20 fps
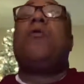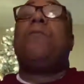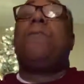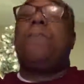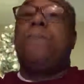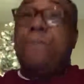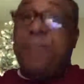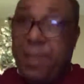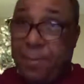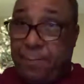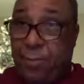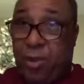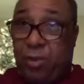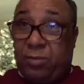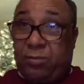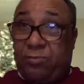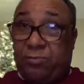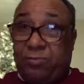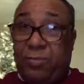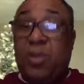Member,
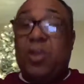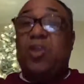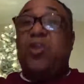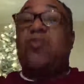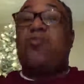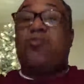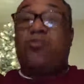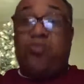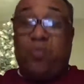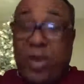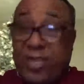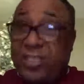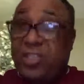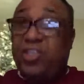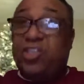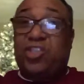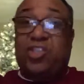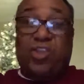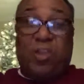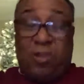
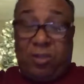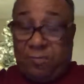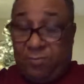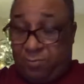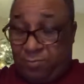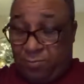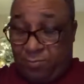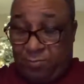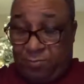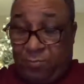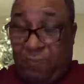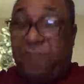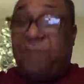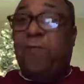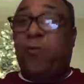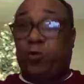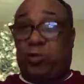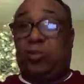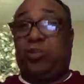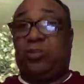registered
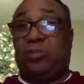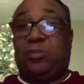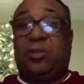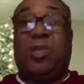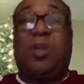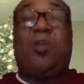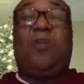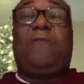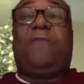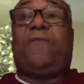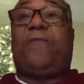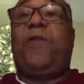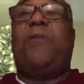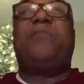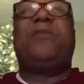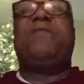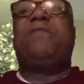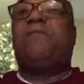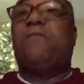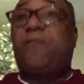voters
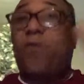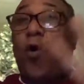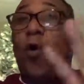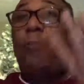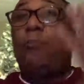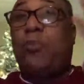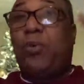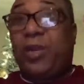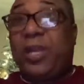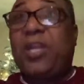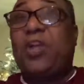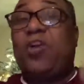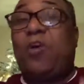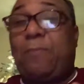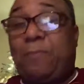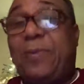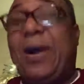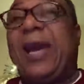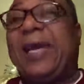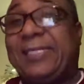from the 4 political
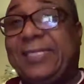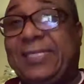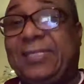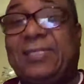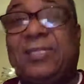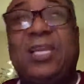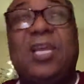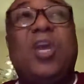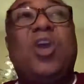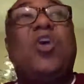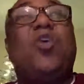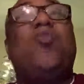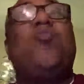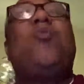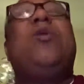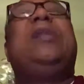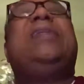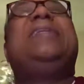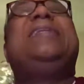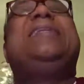parties
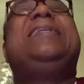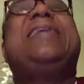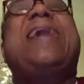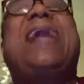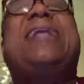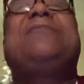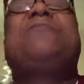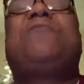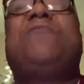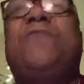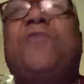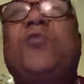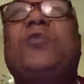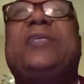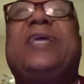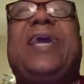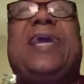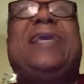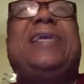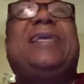will not
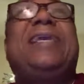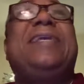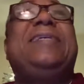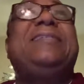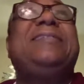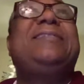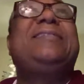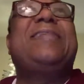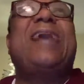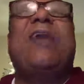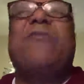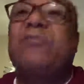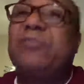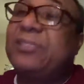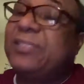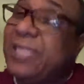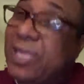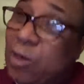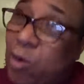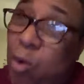vote against
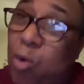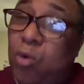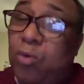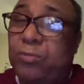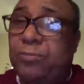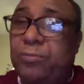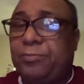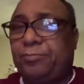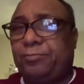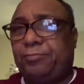Darius Dillon.